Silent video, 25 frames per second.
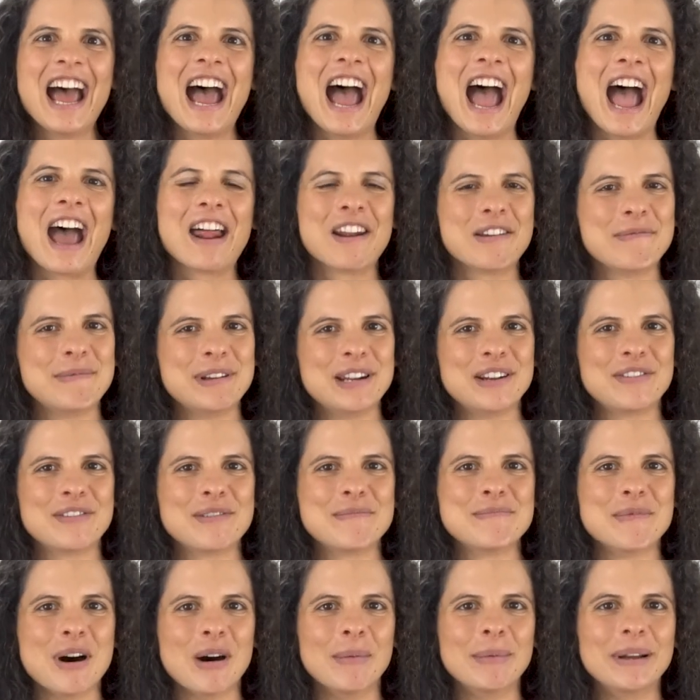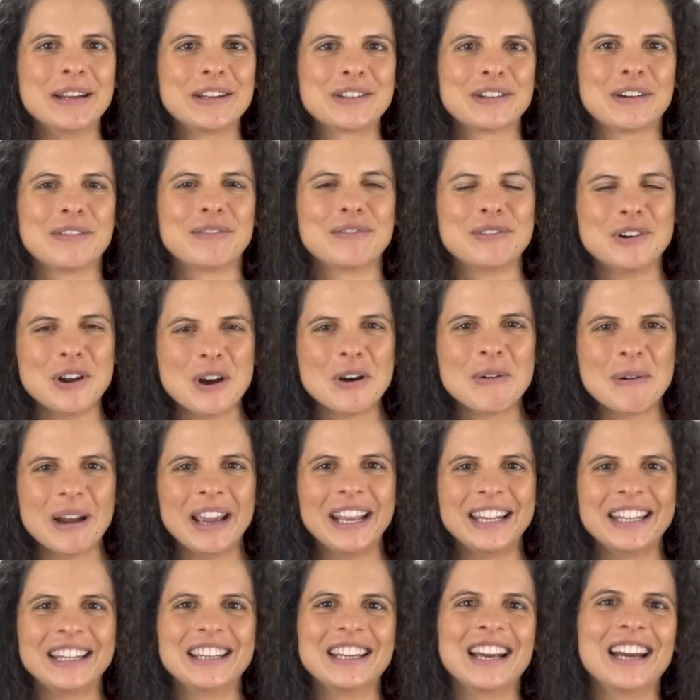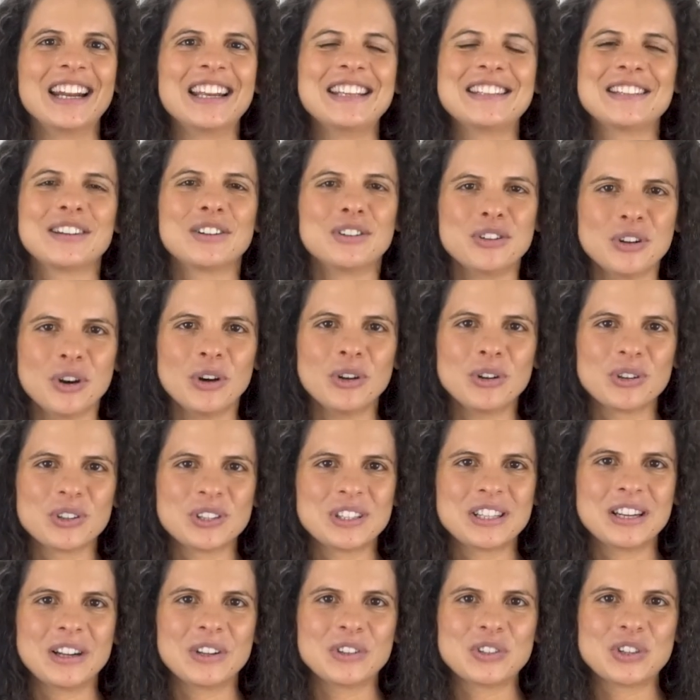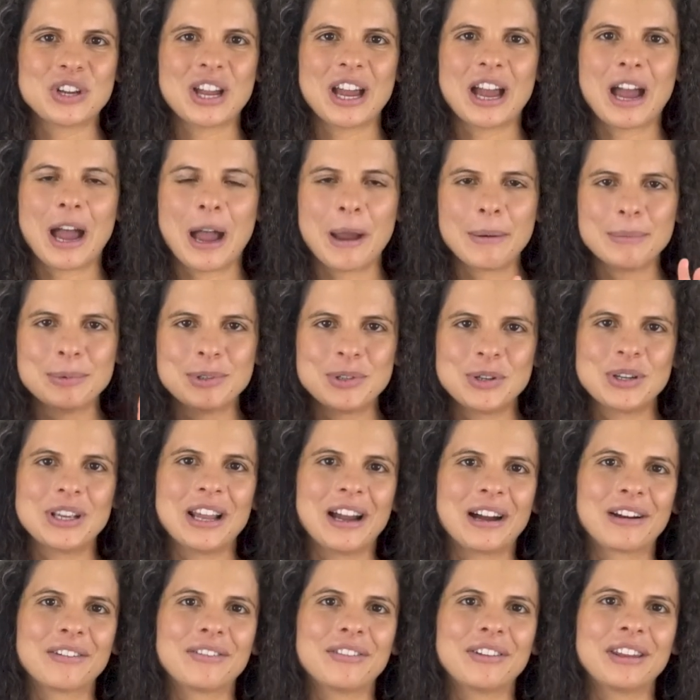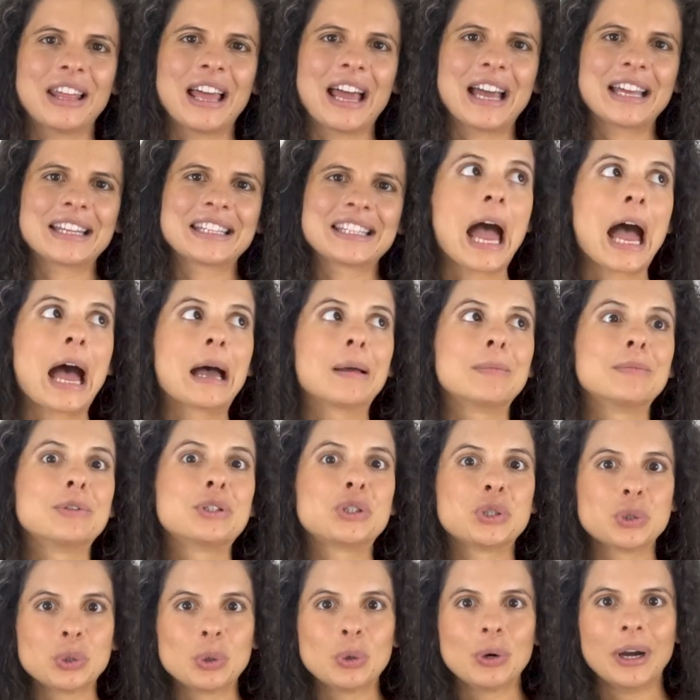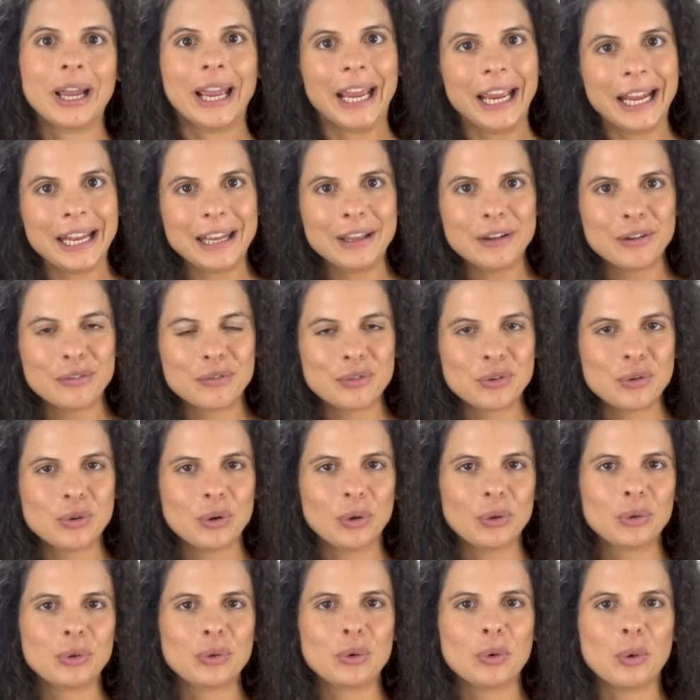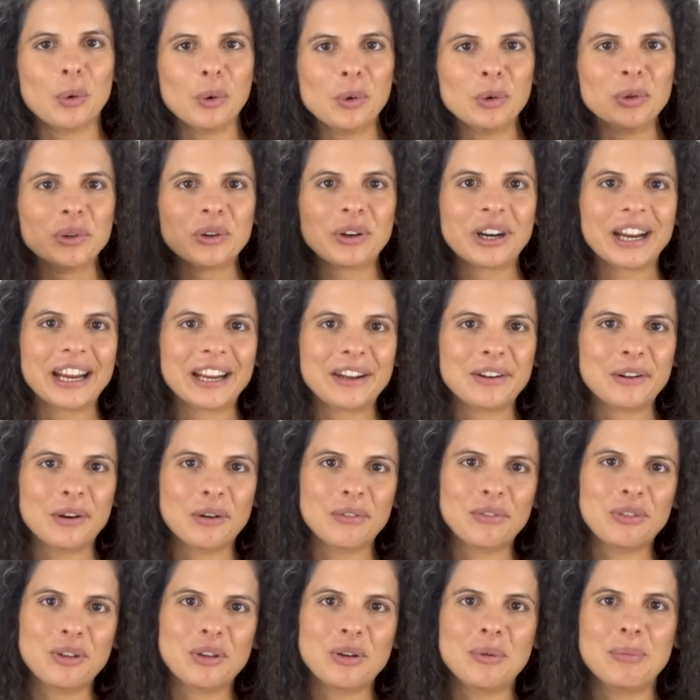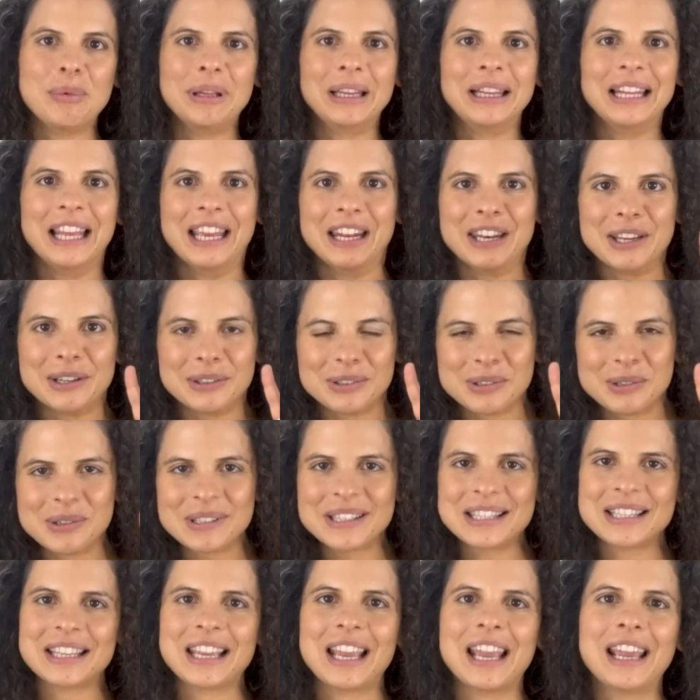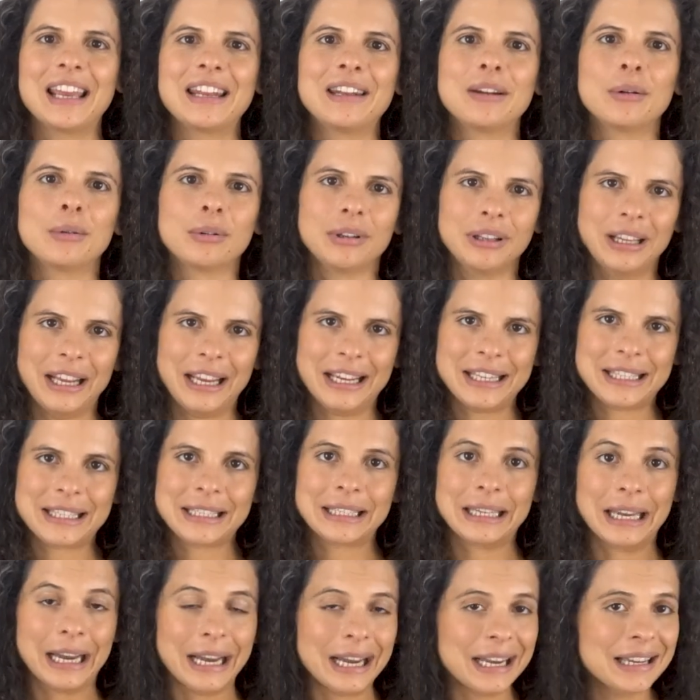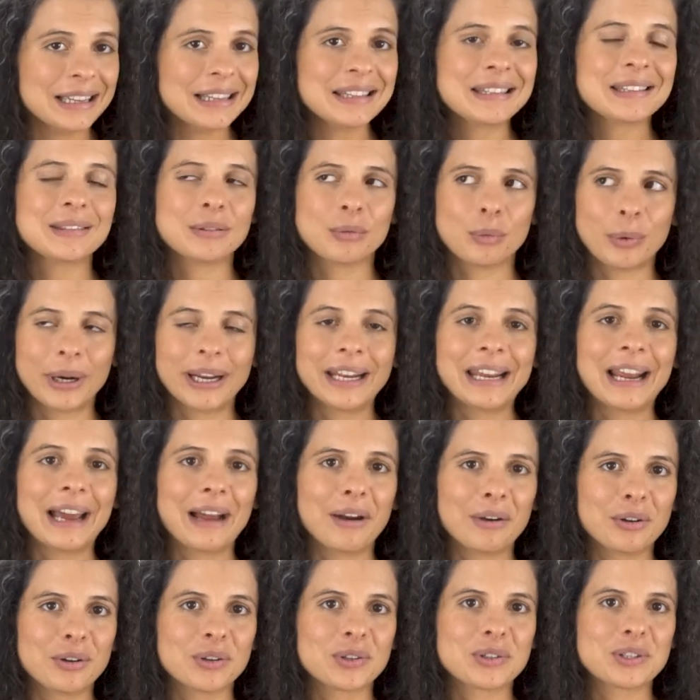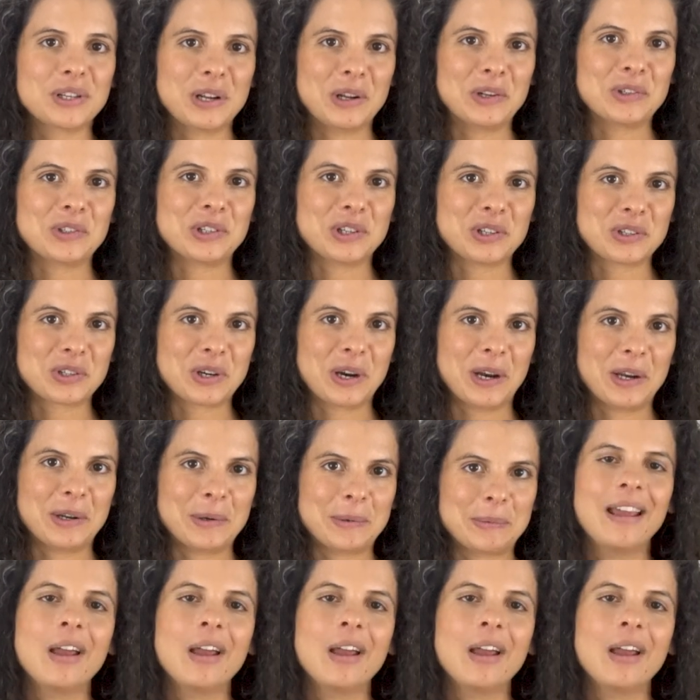I had a bit of a moment of, no, wait, the 90s are not nostalgia. I'm too young for that. I'm sure any of you on the older end of the millennials can relate. Guys, we're now in nostalgia trend.